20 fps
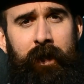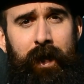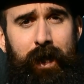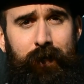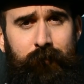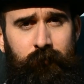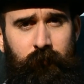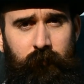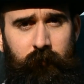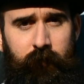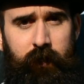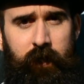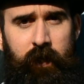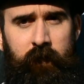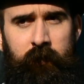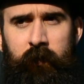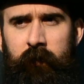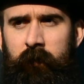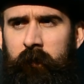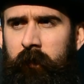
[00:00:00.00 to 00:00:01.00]
naturally,
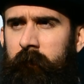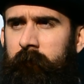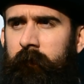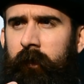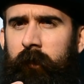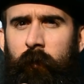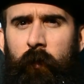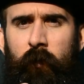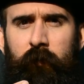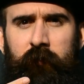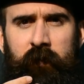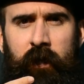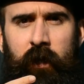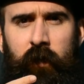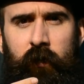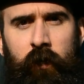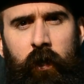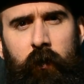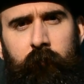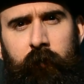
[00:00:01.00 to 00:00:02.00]
and then they see all this
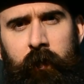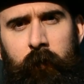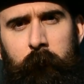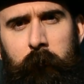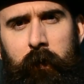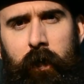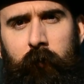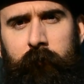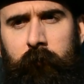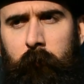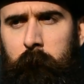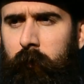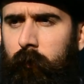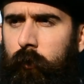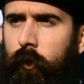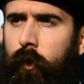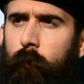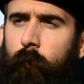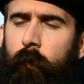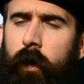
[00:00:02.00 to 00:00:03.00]
hair covering your mouth. They'll be
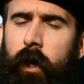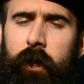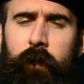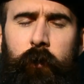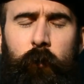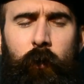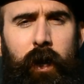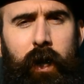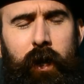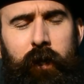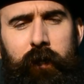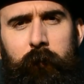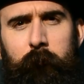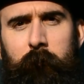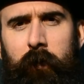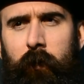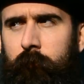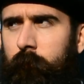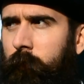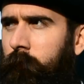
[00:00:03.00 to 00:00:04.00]
like, oh, why are you hiding your
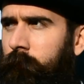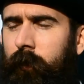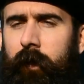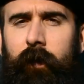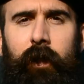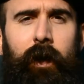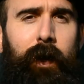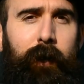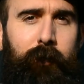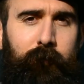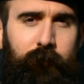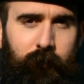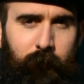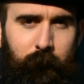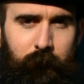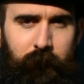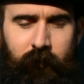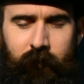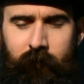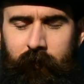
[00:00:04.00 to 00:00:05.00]
mouth? Are you trying to hide
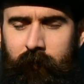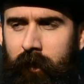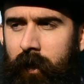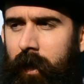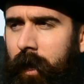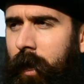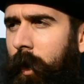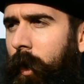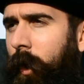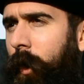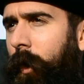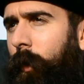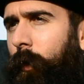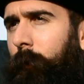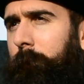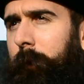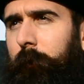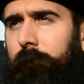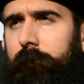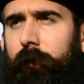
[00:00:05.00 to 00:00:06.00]
something?
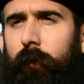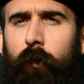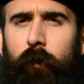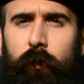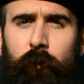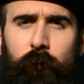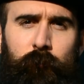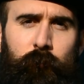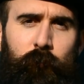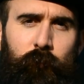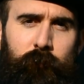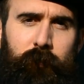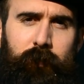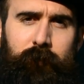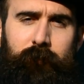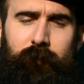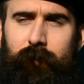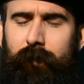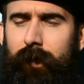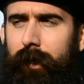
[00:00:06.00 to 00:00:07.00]
Or people say, oh, you look
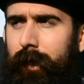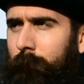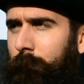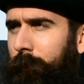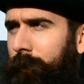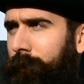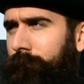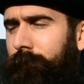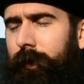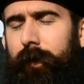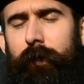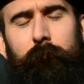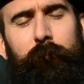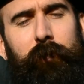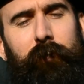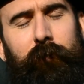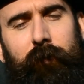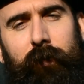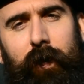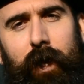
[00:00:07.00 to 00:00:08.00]
like the guy, what are you trying to
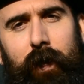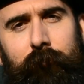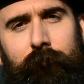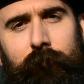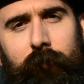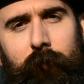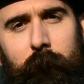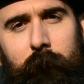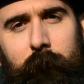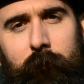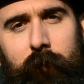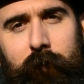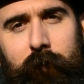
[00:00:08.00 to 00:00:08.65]
be, the guy from